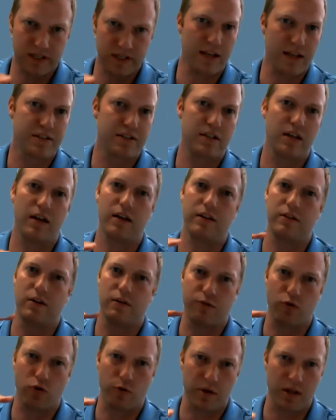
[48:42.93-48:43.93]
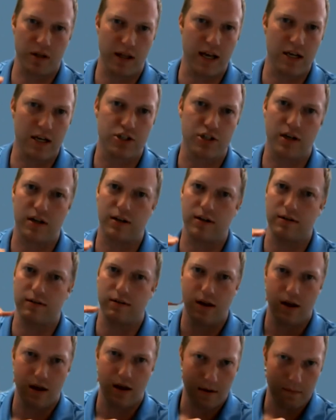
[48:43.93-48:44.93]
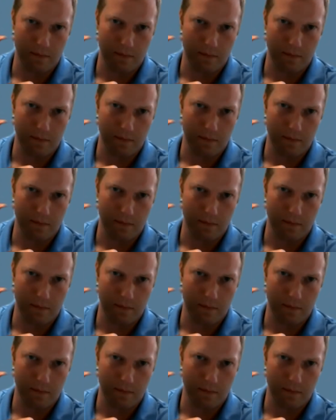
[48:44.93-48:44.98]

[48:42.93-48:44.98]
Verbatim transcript: tested, their formulation,